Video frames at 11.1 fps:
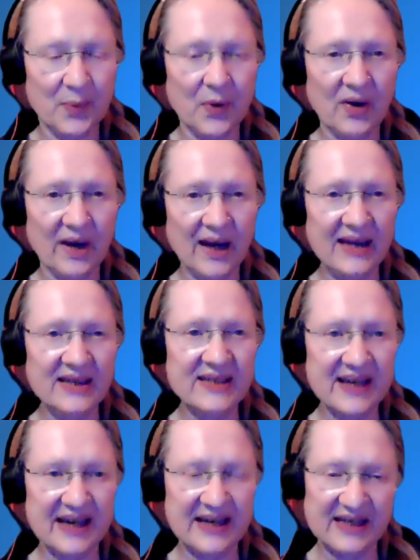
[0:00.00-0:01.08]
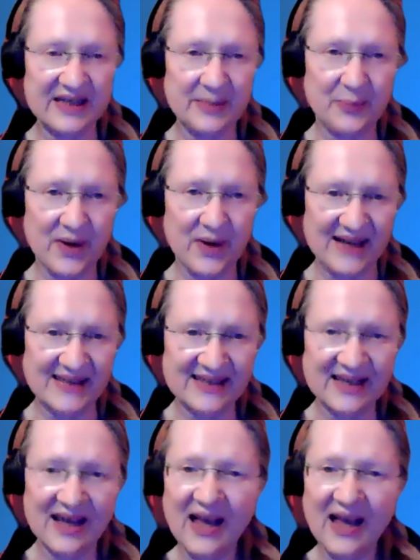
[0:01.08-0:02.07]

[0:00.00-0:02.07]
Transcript: book in Dignity Press.